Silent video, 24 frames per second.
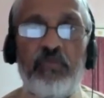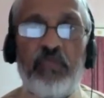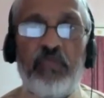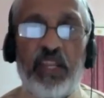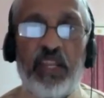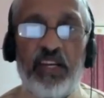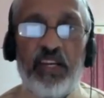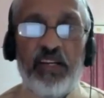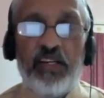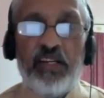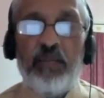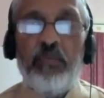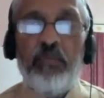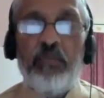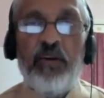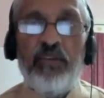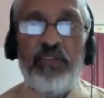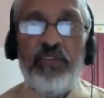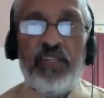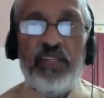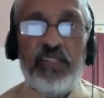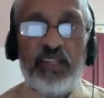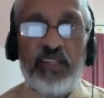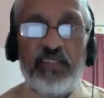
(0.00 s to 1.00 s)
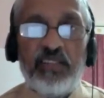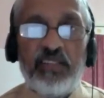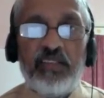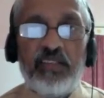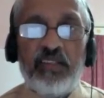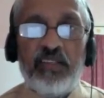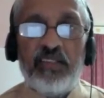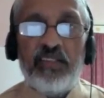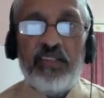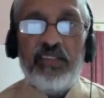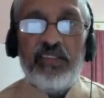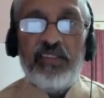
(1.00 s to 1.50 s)
planetary boundary
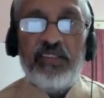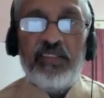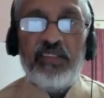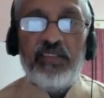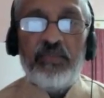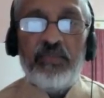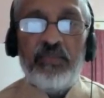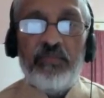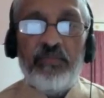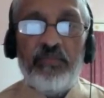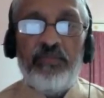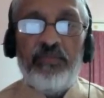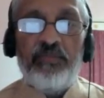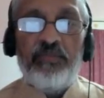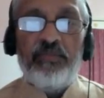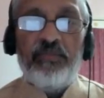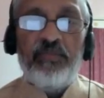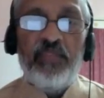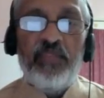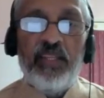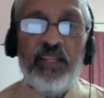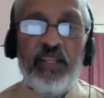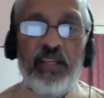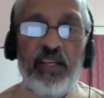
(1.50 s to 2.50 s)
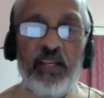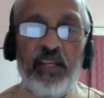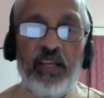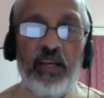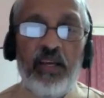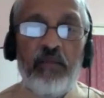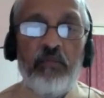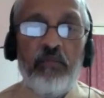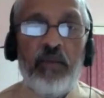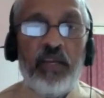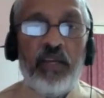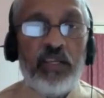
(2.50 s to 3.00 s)
transgressions.
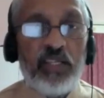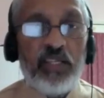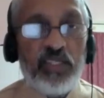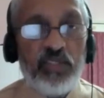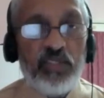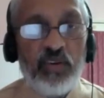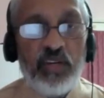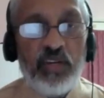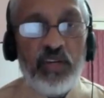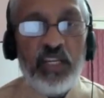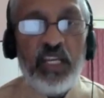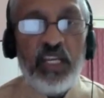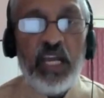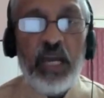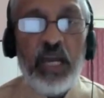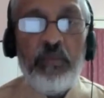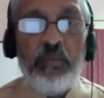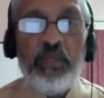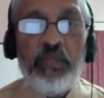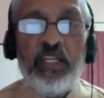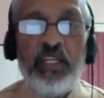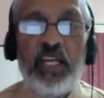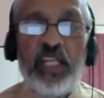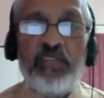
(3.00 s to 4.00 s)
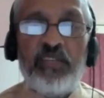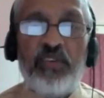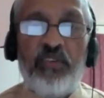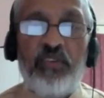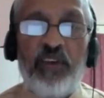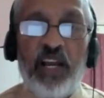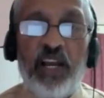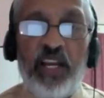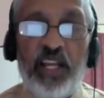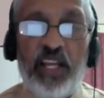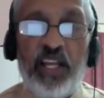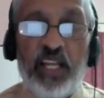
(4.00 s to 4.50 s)
By restoring habitats for
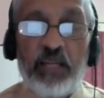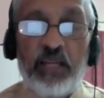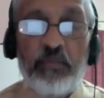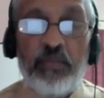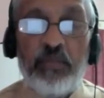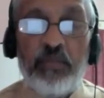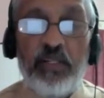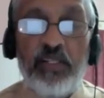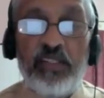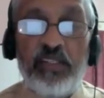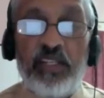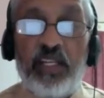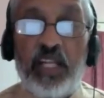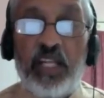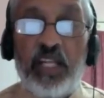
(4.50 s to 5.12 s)
wild animals and